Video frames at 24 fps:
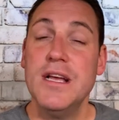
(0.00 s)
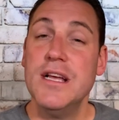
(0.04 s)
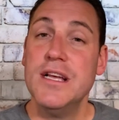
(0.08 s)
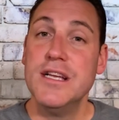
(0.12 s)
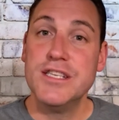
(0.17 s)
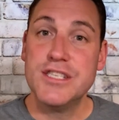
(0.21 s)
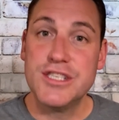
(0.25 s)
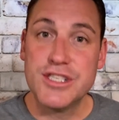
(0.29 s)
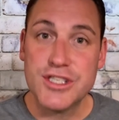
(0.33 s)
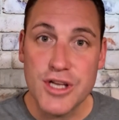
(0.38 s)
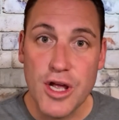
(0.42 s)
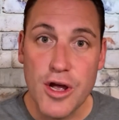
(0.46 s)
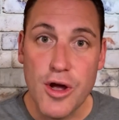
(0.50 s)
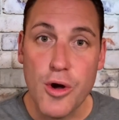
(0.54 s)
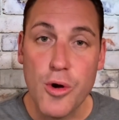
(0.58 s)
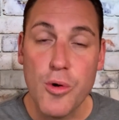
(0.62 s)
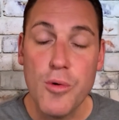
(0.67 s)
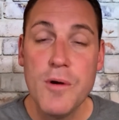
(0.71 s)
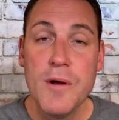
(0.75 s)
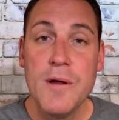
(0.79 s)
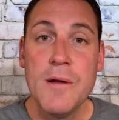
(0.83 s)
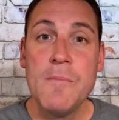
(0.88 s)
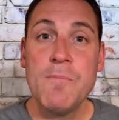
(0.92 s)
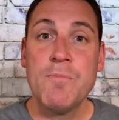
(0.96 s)

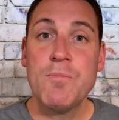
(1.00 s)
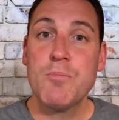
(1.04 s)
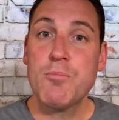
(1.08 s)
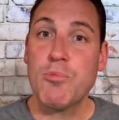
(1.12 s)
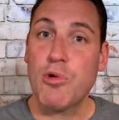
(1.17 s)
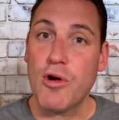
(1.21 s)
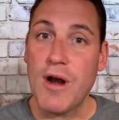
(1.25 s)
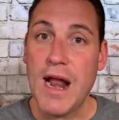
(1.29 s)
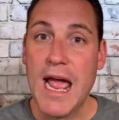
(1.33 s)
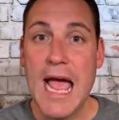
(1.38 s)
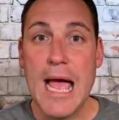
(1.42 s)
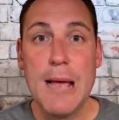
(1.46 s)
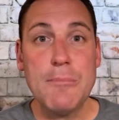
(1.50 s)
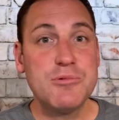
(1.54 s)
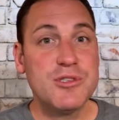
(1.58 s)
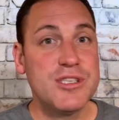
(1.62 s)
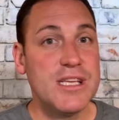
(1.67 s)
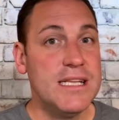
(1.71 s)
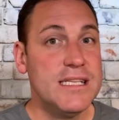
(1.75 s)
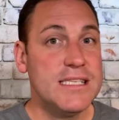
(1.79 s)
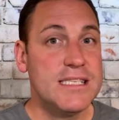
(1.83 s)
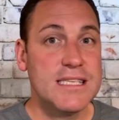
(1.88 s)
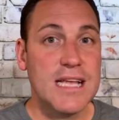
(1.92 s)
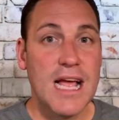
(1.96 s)
So perhaps
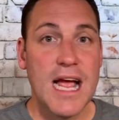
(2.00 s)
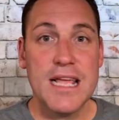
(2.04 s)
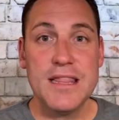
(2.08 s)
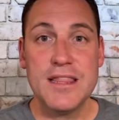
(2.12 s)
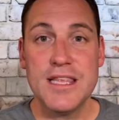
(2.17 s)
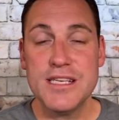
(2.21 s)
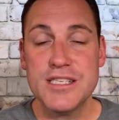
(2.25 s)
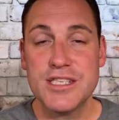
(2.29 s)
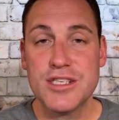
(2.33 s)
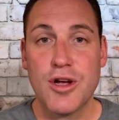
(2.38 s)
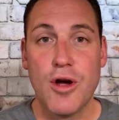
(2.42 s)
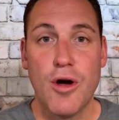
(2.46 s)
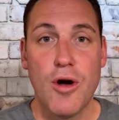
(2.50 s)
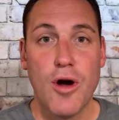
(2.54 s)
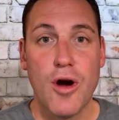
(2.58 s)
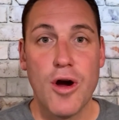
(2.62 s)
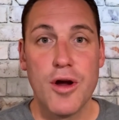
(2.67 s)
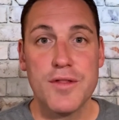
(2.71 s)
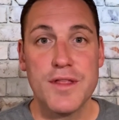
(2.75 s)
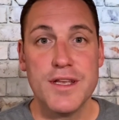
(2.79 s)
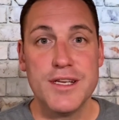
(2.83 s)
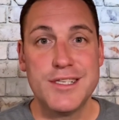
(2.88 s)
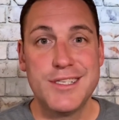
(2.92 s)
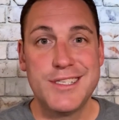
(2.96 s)
inside this car,
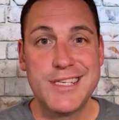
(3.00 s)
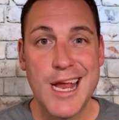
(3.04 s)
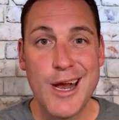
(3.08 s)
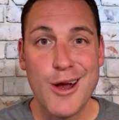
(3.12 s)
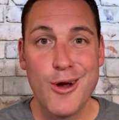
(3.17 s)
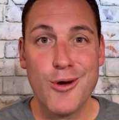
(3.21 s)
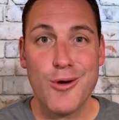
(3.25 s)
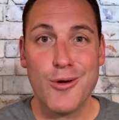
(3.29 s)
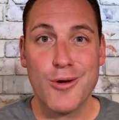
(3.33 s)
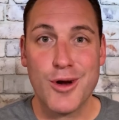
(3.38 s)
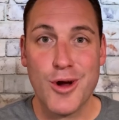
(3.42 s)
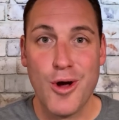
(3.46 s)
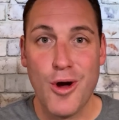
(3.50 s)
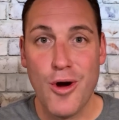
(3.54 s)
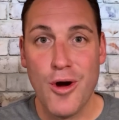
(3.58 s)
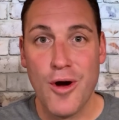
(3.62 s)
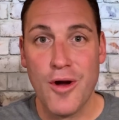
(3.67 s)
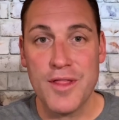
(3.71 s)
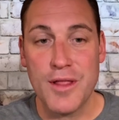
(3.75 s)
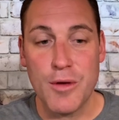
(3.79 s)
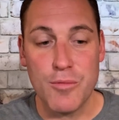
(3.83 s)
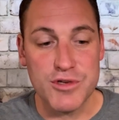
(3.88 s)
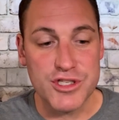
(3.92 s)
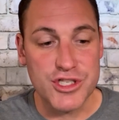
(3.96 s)
this terror car
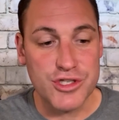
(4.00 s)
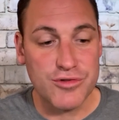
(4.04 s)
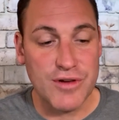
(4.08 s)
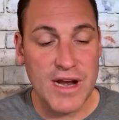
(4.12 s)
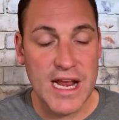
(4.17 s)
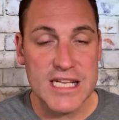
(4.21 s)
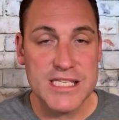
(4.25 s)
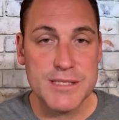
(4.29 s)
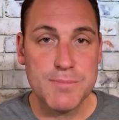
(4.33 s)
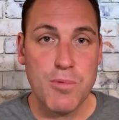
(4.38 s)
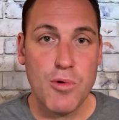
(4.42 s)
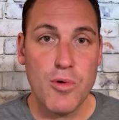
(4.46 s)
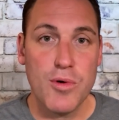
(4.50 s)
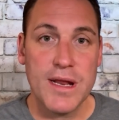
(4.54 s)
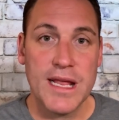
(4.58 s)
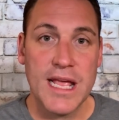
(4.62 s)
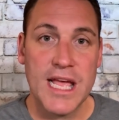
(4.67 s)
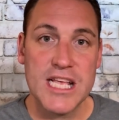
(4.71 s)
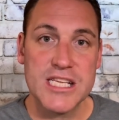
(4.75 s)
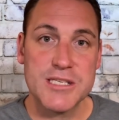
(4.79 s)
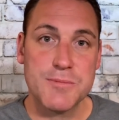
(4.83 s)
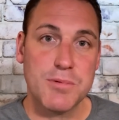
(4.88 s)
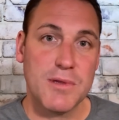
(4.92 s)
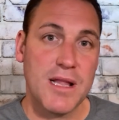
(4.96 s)
that was transporting
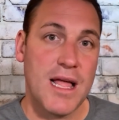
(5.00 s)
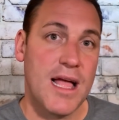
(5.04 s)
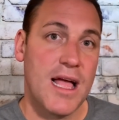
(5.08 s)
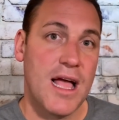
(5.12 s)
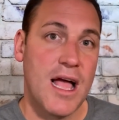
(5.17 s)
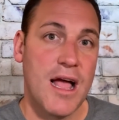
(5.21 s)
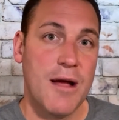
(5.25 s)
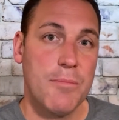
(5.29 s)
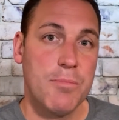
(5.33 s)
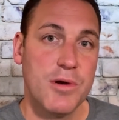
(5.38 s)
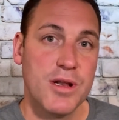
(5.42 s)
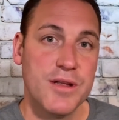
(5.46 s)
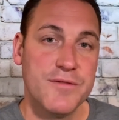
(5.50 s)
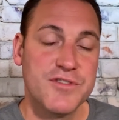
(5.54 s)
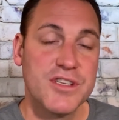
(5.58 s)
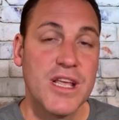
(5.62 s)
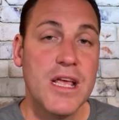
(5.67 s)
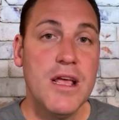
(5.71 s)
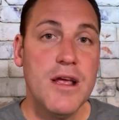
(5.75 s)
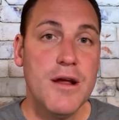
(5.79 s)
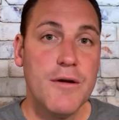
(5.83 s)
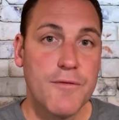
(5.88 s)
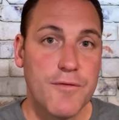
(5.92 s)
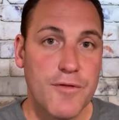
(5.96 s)
Hezbollah operatives
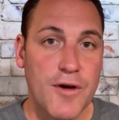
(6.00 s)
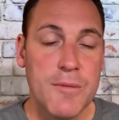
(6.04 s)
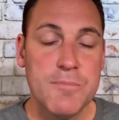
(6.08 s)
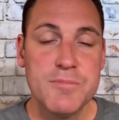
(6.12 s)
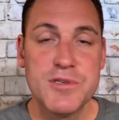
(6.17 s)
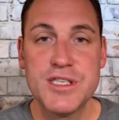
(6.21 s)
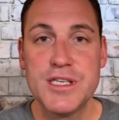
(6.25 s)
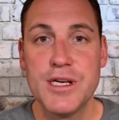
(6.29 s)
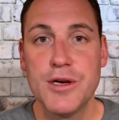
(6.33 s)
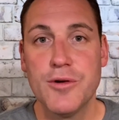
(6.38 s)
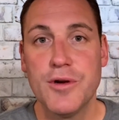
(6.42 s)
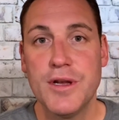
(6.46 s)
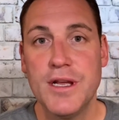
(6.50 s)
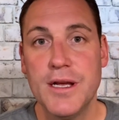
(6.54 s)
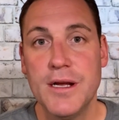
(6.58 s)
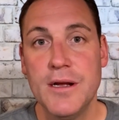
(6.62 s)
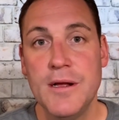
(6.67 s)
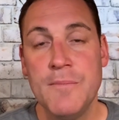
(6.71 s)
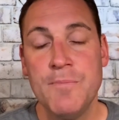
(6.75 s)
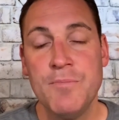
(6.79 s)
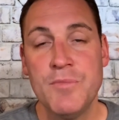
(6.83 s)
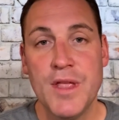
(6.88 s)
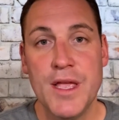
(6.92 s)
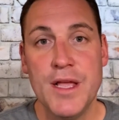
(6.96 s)
from Syria
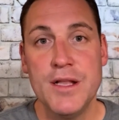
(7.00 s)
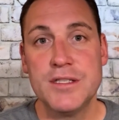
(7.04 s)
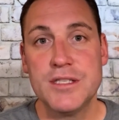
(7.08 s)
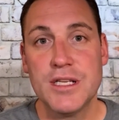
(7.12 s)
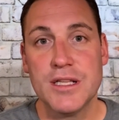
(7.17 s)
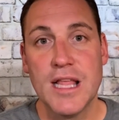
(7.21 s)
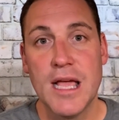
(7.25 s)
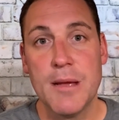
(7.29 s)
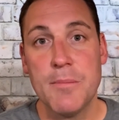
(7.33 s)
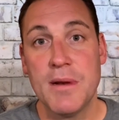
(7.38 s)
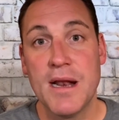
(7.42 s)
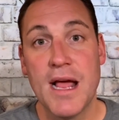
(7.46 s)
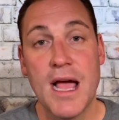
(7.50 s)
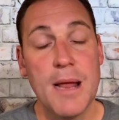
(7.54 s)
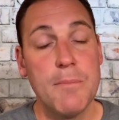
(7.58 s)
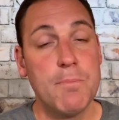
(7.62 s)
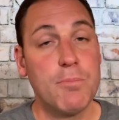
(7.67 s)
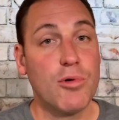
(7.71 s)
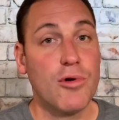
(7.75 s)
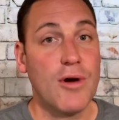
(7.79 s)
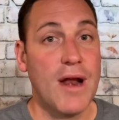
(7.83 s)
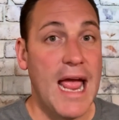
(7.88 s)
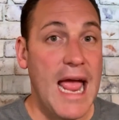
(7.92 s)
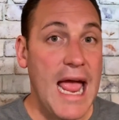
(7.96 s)
into Lebanon,
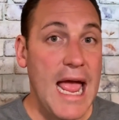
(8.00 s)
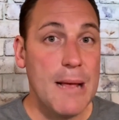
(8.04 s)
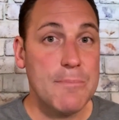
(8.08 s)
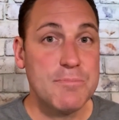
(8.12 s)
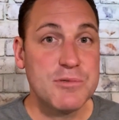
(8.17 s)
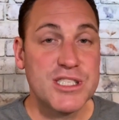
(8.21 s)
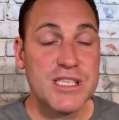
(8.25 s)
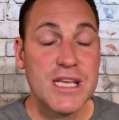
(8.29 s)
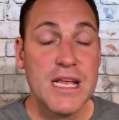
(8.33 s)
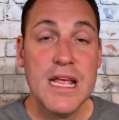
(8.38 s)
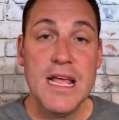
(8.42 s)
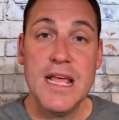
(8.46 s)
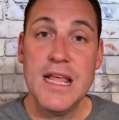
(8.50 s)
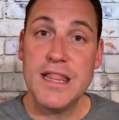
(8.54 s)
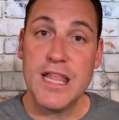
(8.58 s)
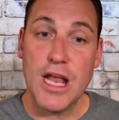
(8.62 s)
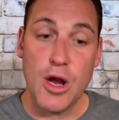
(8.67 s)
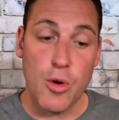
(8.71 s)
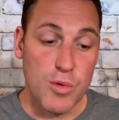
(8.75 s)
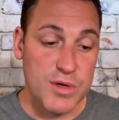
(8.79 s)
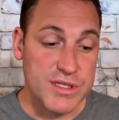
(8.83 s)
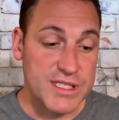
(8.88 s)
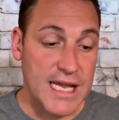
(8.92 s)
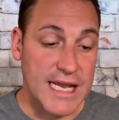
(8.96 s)
perhaps there
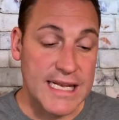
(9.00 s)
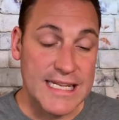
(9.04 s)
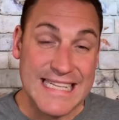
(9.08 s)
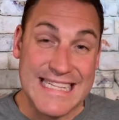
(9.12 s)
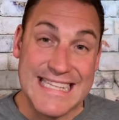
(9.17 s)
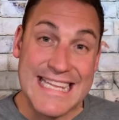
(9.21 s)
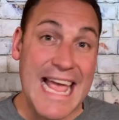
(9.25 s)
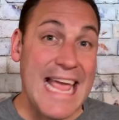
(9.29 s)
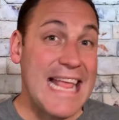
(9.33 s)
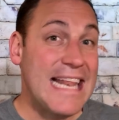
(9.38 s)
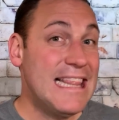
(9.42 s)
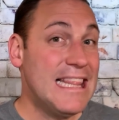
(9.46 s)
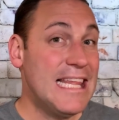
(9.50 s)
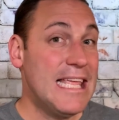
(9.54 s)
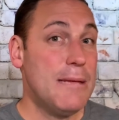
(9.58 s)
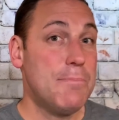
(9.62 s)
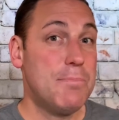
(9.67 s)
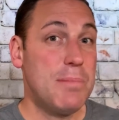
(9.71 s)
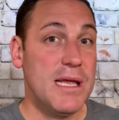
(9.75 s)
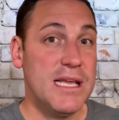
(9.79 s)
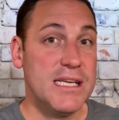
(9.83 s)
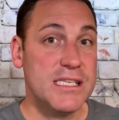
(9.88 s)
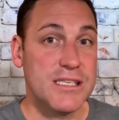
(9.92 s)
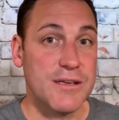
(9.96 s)
was a deadly
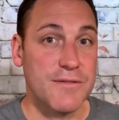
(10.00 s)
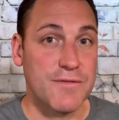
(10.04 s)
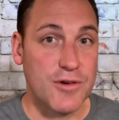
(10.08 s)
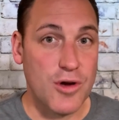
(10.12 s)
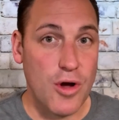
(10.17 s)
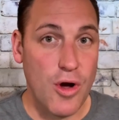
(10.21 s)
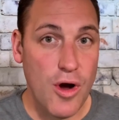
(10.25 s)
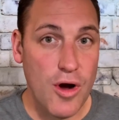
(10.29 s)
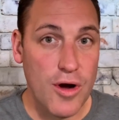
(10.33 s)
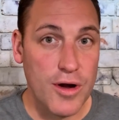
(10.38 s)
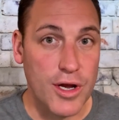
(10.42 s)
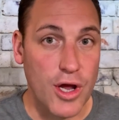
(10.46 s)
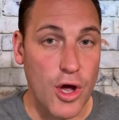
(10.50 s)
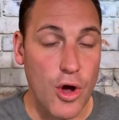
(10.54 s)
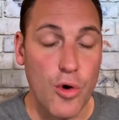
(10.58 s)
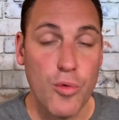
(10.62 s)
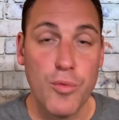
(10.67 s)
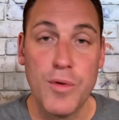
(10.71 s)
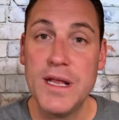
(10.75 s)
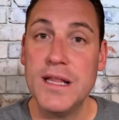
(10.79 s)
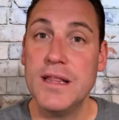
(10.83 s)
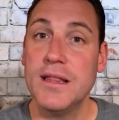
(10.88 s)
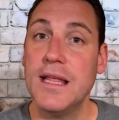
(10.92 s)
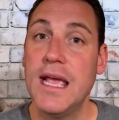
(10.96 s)
piece of cargo
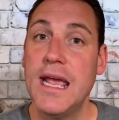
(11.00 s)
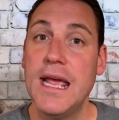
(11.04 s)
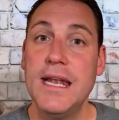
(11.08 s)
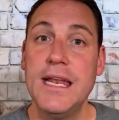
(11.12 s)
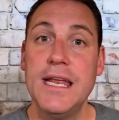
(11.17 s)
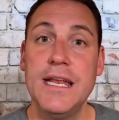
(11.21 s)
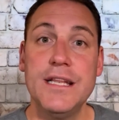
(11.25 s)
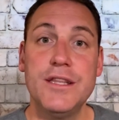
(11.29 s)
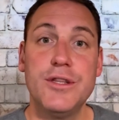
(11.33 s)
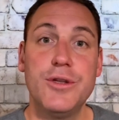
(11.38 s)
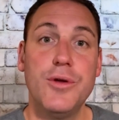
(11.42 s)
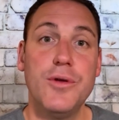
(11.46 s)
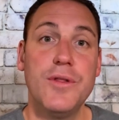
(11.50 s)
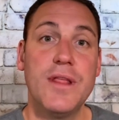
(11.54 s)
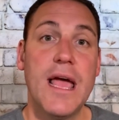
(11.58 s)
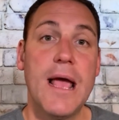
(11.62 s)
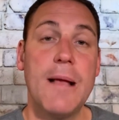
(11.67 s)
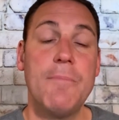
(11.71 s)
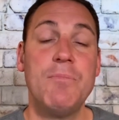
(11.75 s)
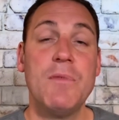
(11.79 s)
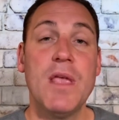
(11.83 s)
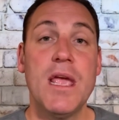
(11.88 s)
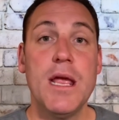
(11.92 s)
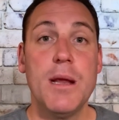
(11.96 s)
relating to
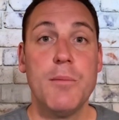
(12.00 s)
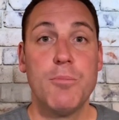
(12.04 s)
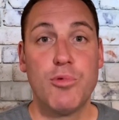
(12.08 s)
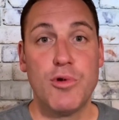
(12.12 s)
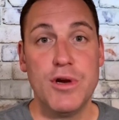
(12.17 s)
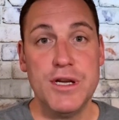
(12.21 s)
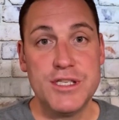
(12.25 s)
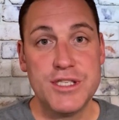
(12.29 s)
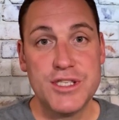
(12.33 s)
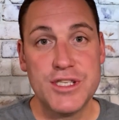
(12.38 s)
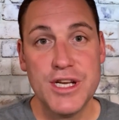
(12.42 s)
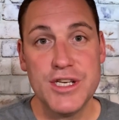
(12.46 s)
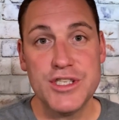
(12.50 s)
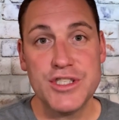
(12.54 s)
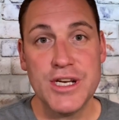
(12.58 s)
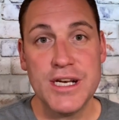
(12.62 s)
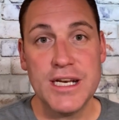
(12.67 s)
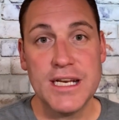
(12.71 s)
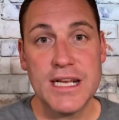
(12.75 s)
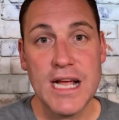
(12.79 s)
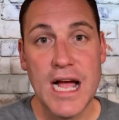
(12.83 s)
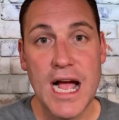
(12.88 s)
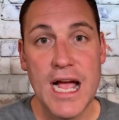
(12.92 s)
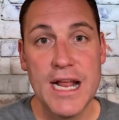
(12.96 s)
that
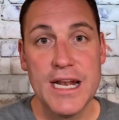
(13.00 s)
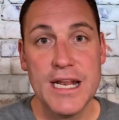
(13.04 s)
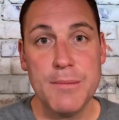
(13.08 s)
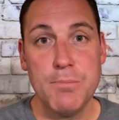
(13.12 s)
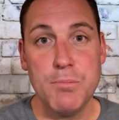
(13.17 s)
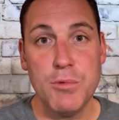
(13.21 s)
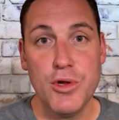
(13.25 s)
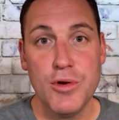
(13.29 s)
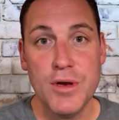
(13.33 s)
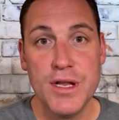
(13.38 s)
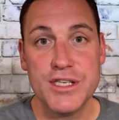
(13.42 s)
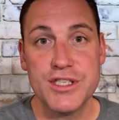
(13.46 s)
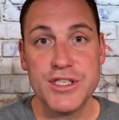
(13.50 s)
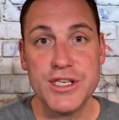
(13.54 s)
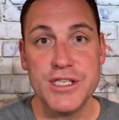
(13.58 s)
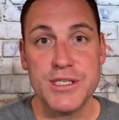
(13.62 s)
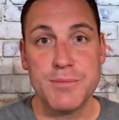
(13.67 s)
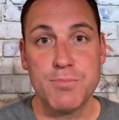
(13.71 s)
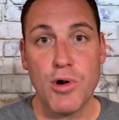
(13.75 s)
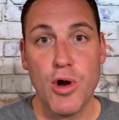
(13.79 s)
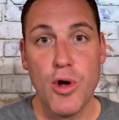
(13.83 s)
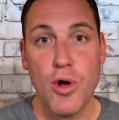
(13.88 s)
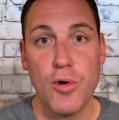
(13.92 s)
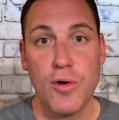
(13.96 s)
precision-guided munitions
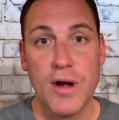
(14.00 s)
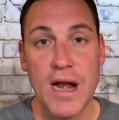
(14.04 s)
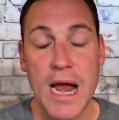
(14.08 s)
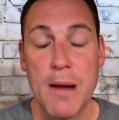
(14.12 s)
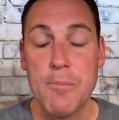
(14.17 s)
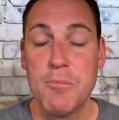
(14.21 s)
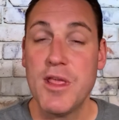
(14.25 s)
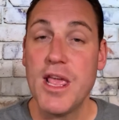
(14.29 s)
program.